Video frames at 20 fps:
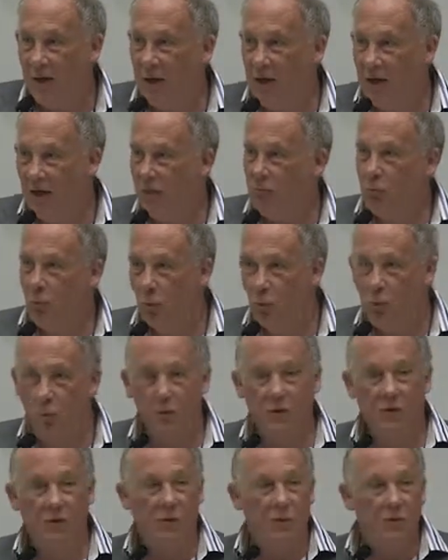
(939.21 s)
These
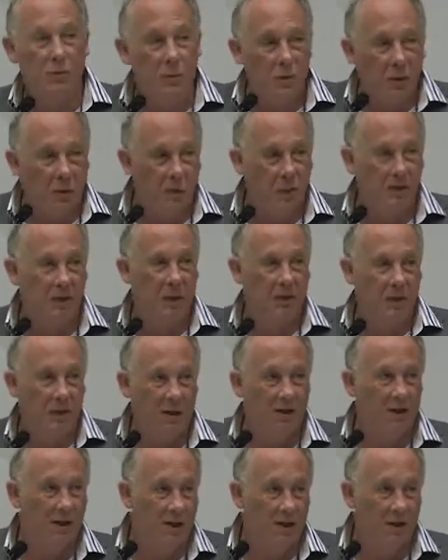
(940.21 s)
walls do not
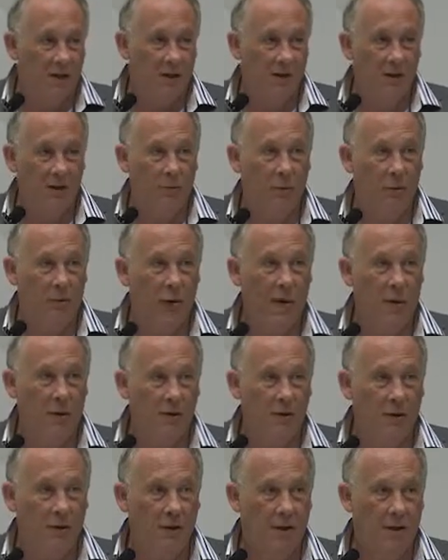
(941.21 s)
exist in
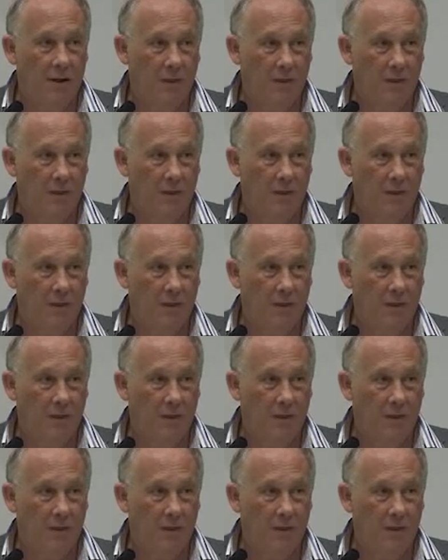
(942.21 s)
reality.